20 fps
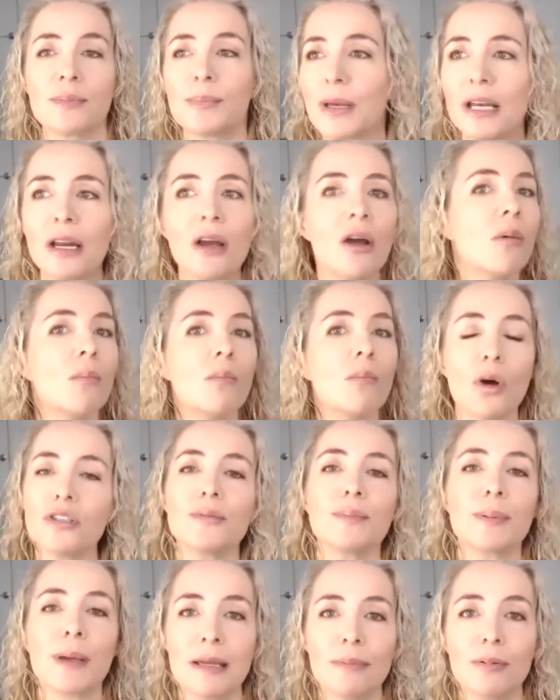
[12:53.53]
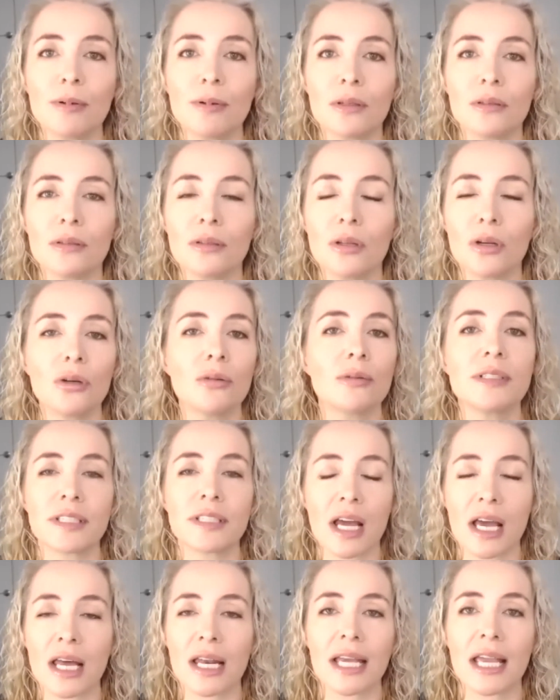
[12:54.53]
But most people who are
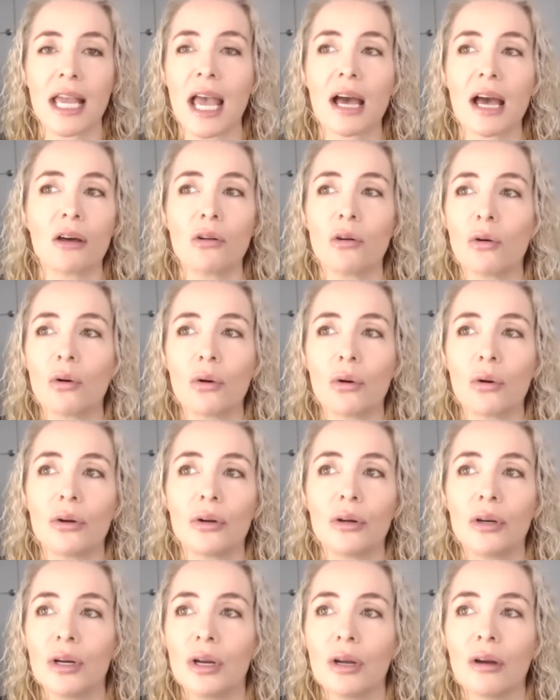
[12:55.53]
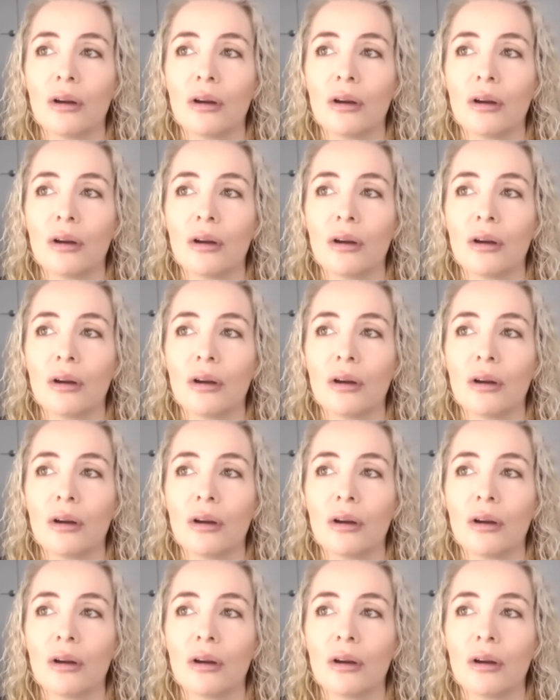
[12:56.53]
starting out or